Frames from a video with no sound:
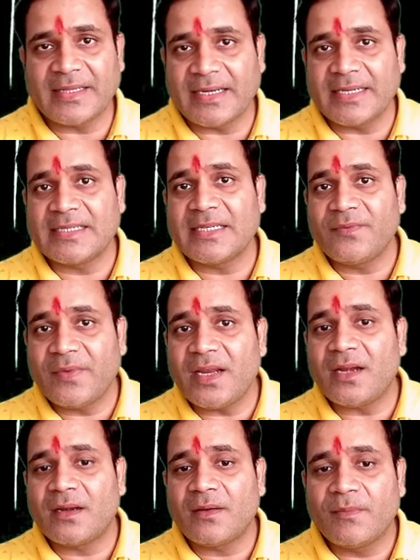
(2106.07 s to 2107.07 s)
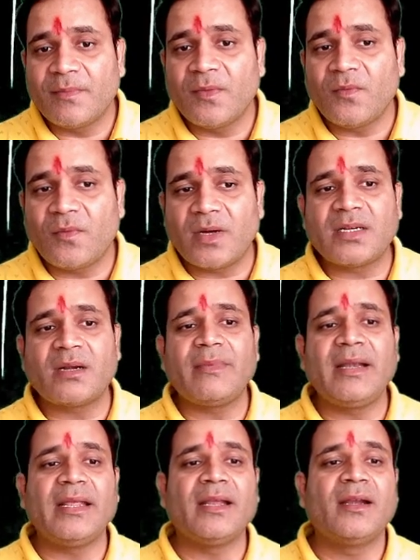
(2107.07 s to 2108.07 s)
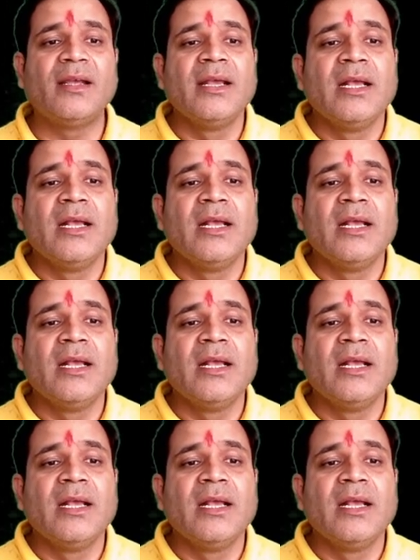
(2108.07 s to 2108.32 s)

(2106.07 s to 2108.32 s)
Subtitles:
that is in where water, my dear.